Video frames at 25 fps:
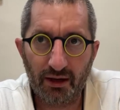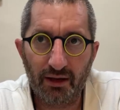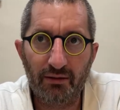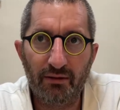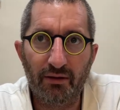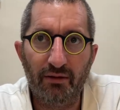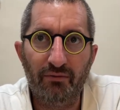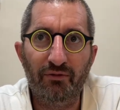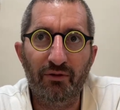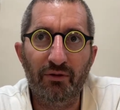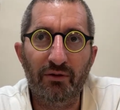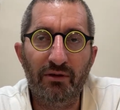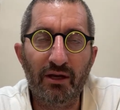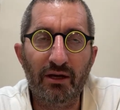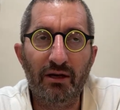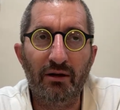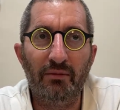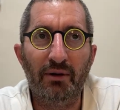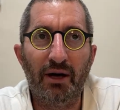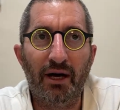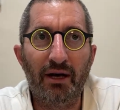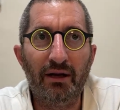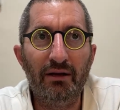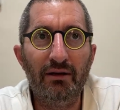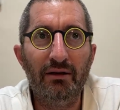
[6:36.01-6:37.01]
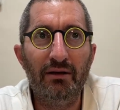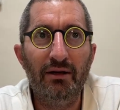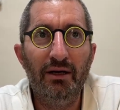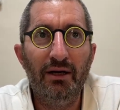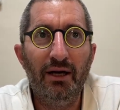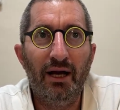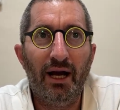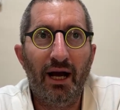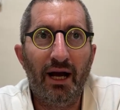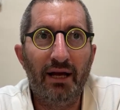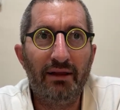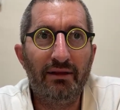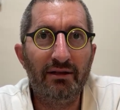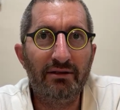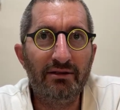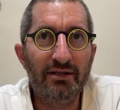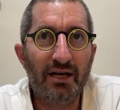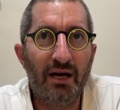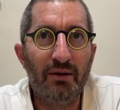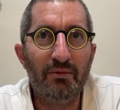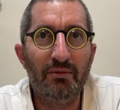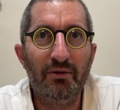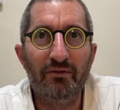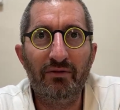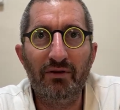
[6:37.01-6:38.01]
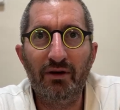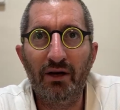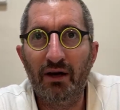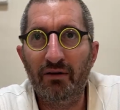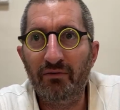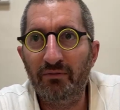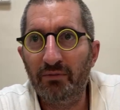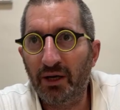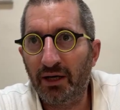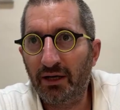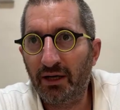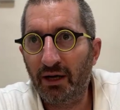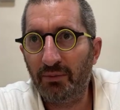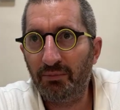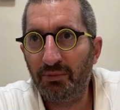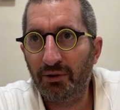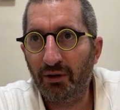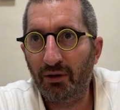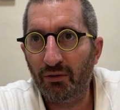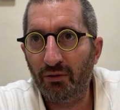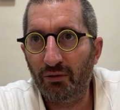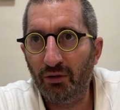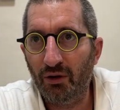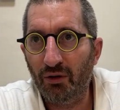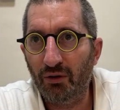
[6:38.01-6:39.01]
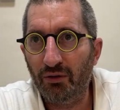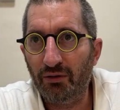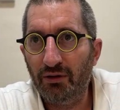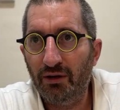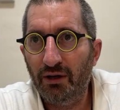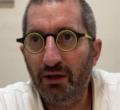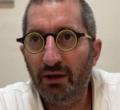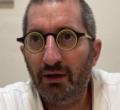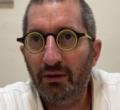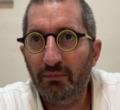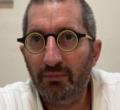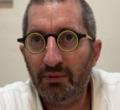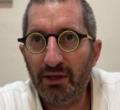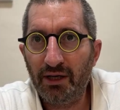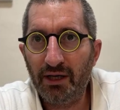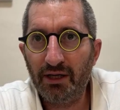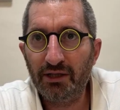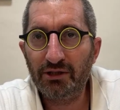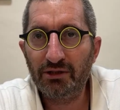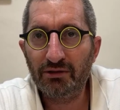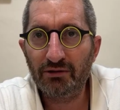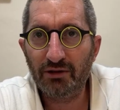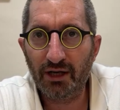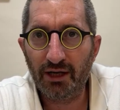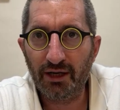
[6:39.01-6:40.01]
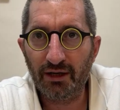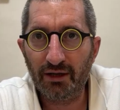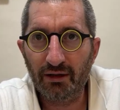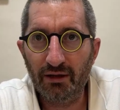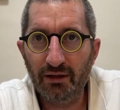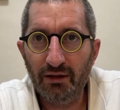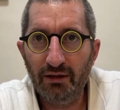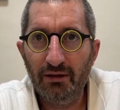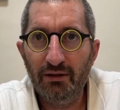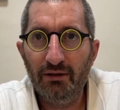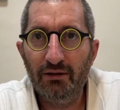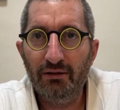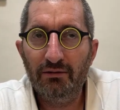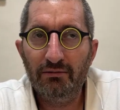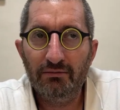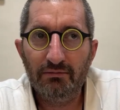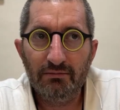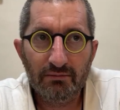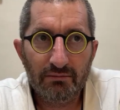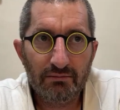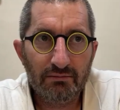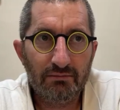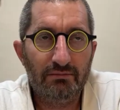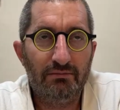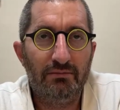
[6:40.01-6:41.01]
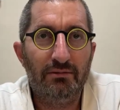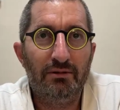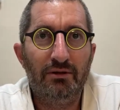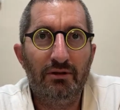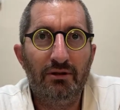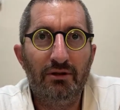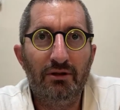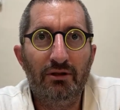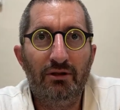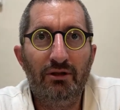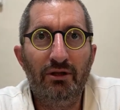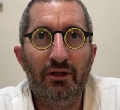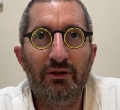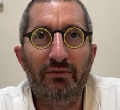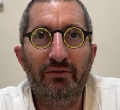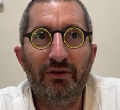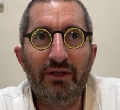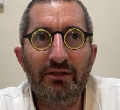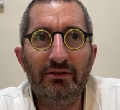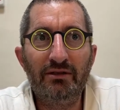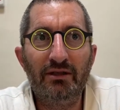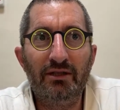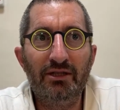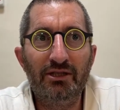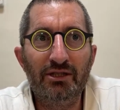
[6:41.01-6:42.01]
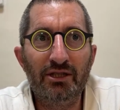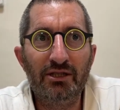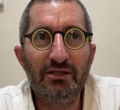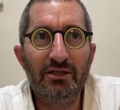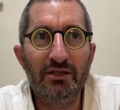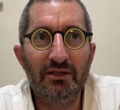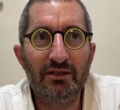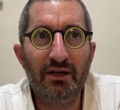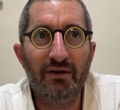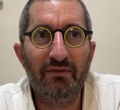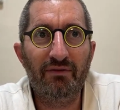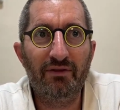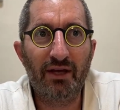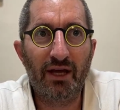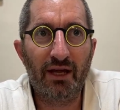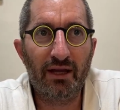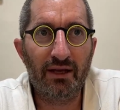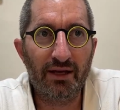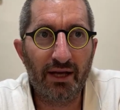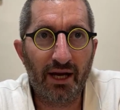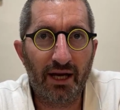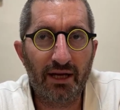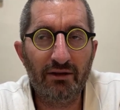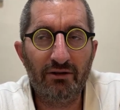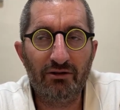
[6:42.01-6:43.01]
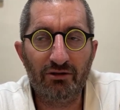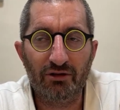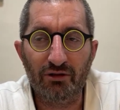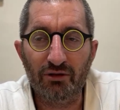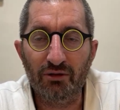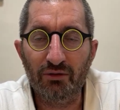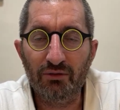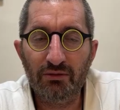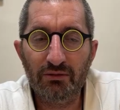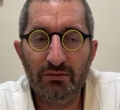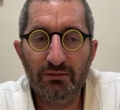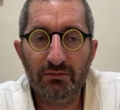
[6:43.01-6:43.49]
If you think about it, at the time of Makat Bechorot, Bnei Israel could have easily just left at night too,